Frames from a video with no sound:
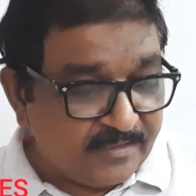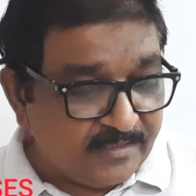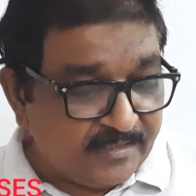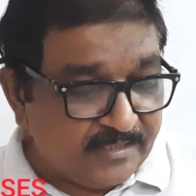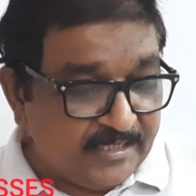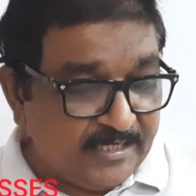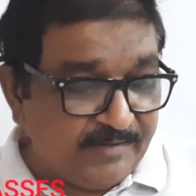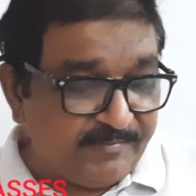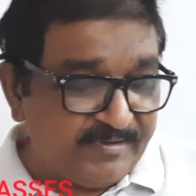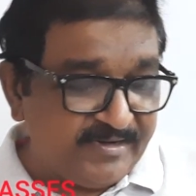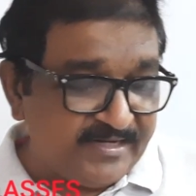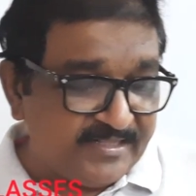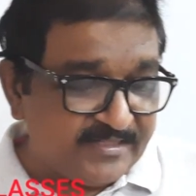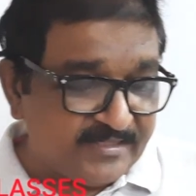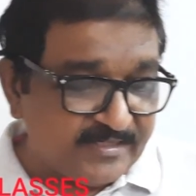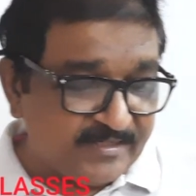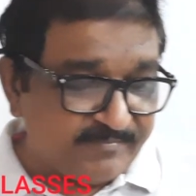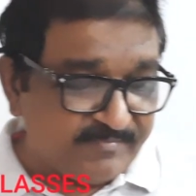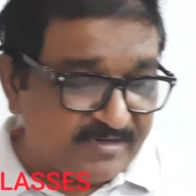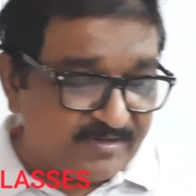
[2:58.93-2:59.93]
element in the
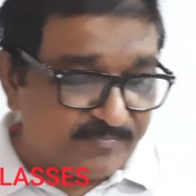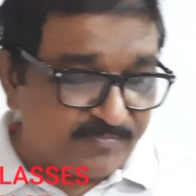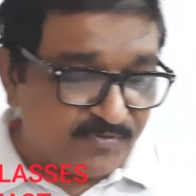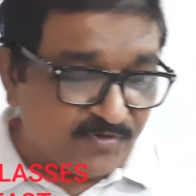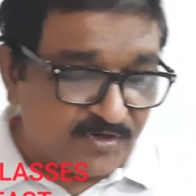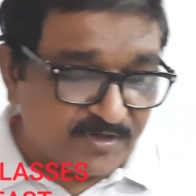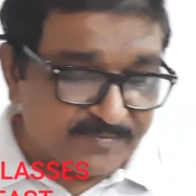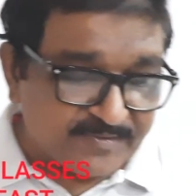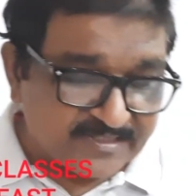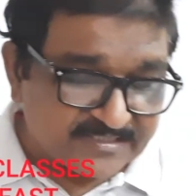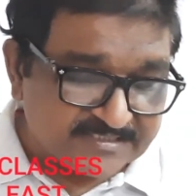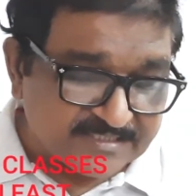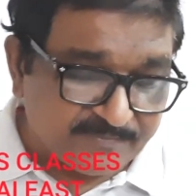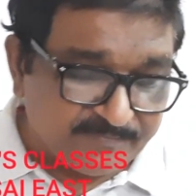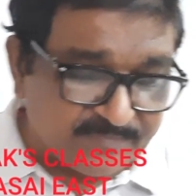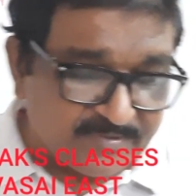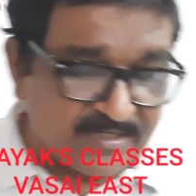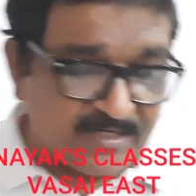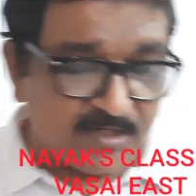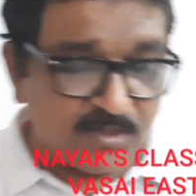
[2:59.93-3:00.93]
table. For
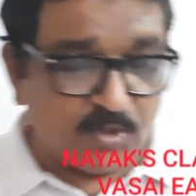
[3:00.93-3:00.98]
example,